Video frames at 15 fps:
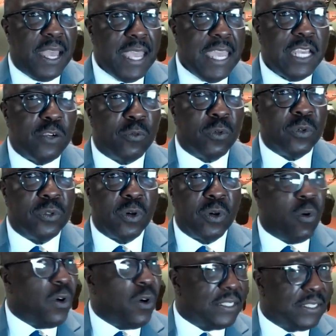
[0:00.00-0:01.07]
equal
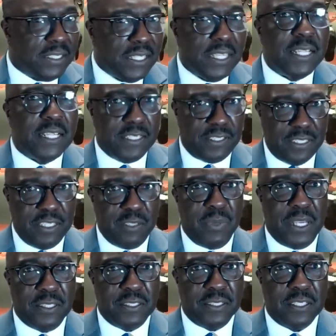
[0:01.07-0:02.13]
or exceeding his teammates.